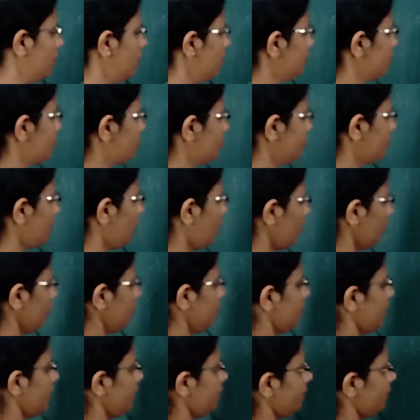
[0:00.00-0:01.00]
So
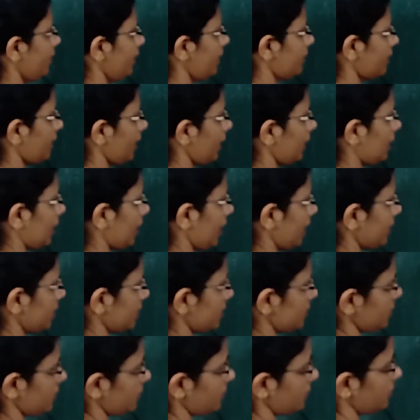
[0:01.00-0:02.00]
now if I write like
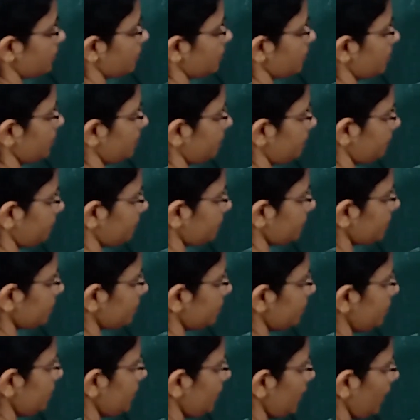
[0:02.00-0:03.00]
this,
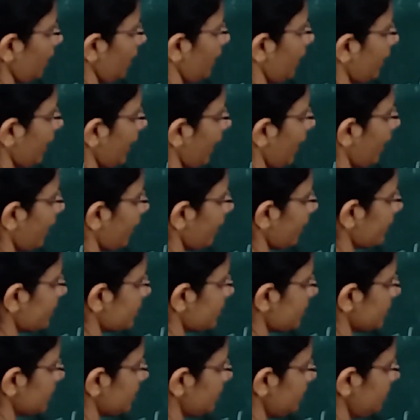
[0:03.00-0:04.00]

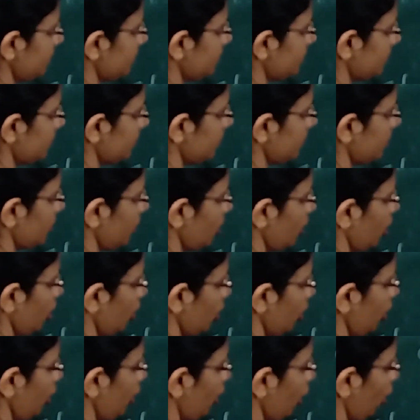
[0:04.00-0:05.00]
character
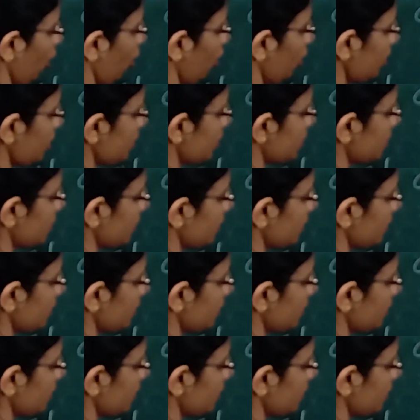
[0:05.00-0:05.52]
dot